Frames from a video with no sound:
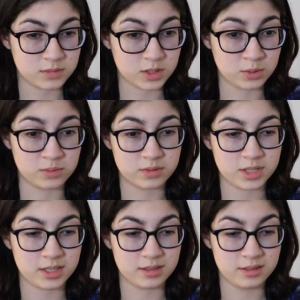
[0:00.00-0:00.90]
Oh,
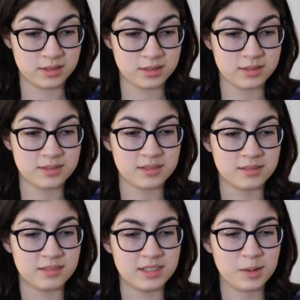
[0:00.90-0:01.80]
jeez.
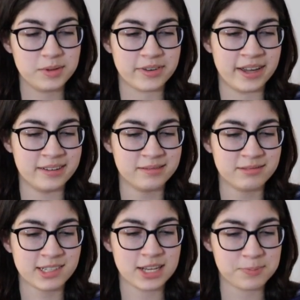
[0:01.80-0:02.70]
He'll be fine.
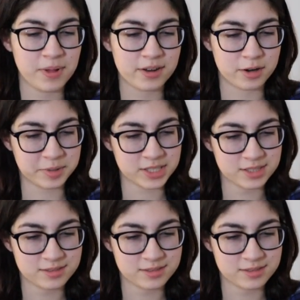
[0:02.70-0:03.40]
He has plot armor.